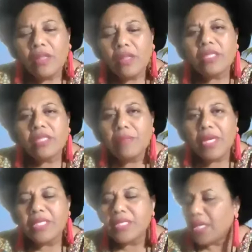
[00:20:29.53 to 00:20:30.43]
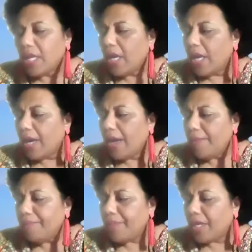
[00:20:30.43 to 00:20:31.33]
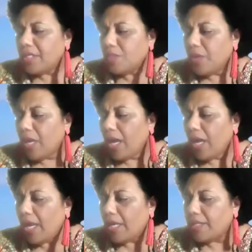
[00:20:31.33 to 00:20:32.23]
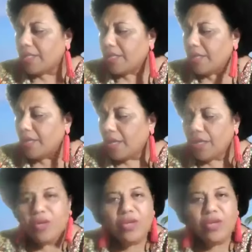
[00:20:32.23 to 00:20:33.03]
That's amazing. I just want to highlight you